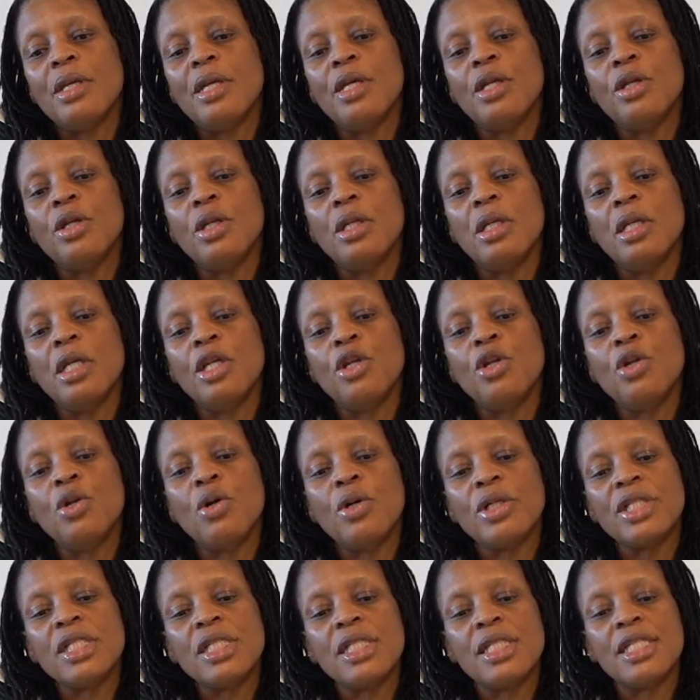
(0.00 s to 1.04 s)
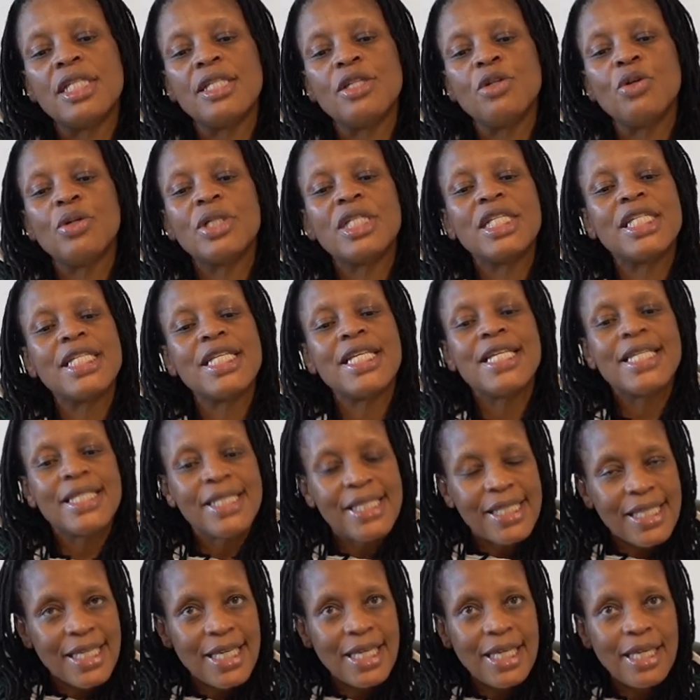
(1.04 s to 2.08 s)
Not
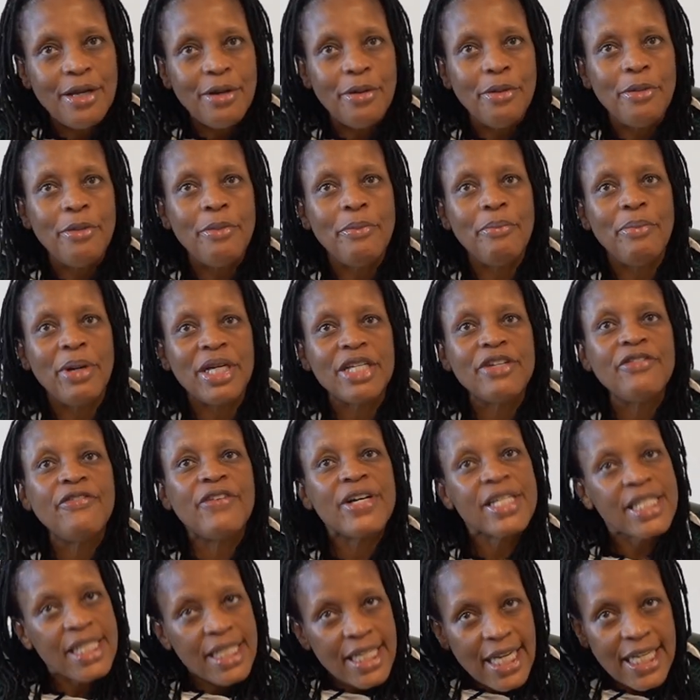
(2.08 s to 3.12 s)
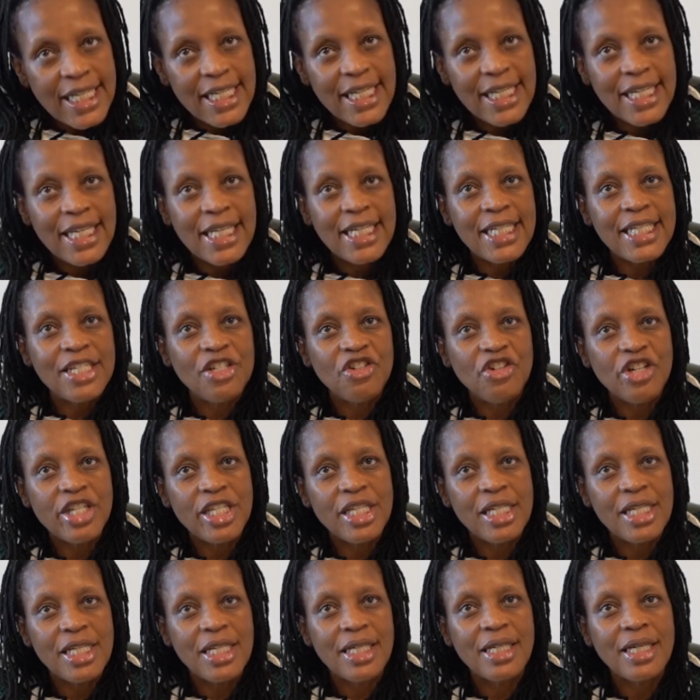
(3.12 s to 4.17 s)
easy, but fascinating and
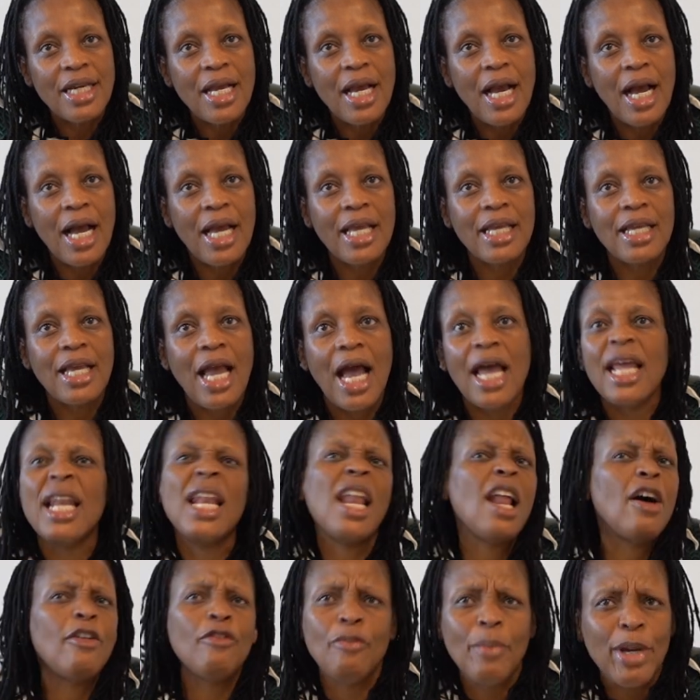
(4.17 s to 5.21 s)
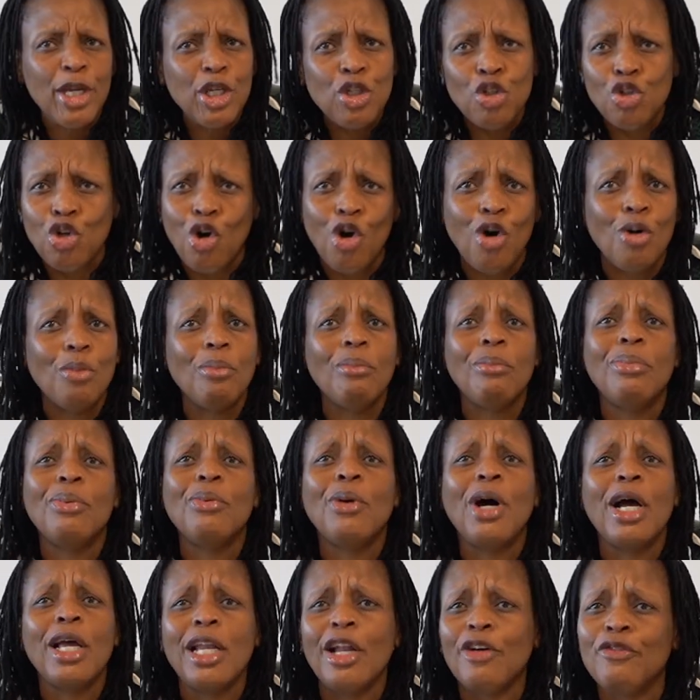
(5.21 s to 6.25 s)
interesting. I love my job.
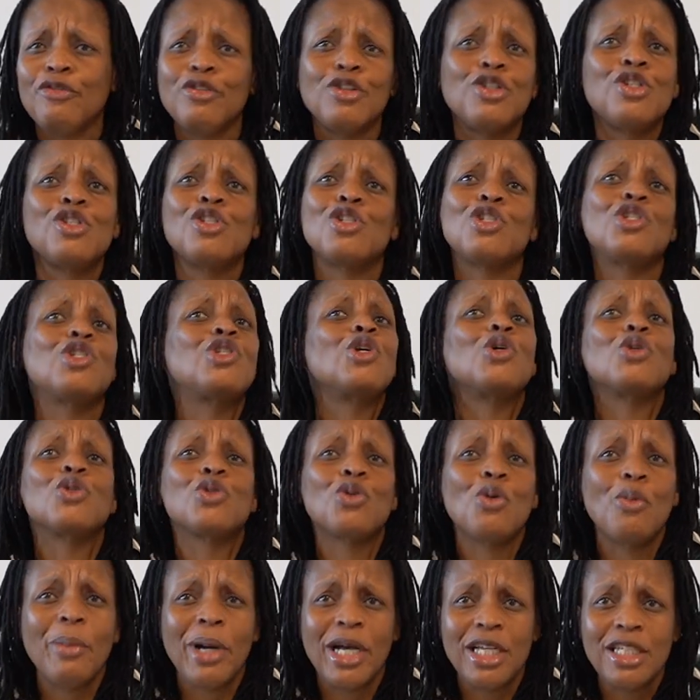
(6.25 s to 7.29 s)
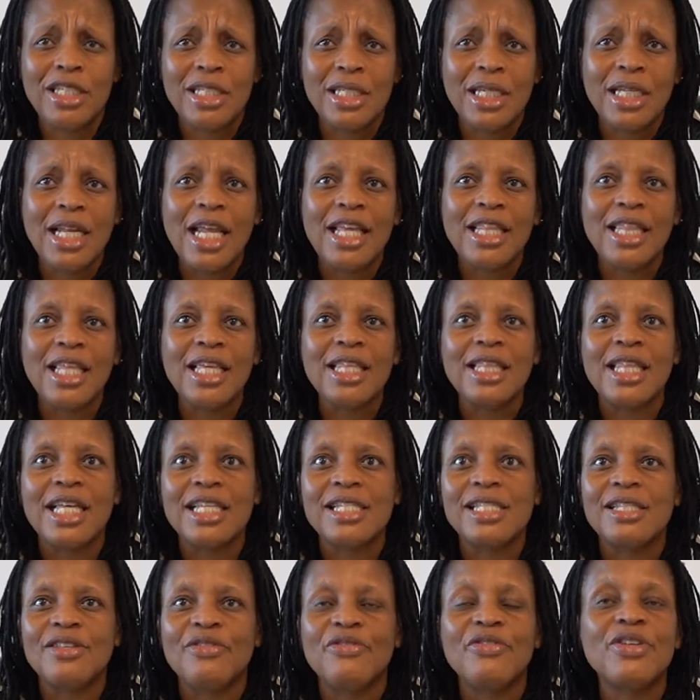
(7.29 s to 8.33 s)
I love it so much. And I think
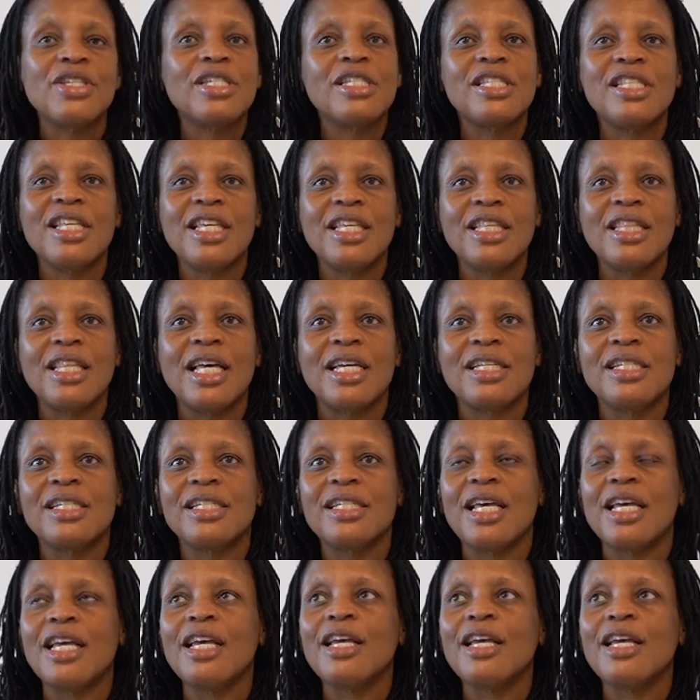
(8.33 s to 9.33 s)
that's the first thing that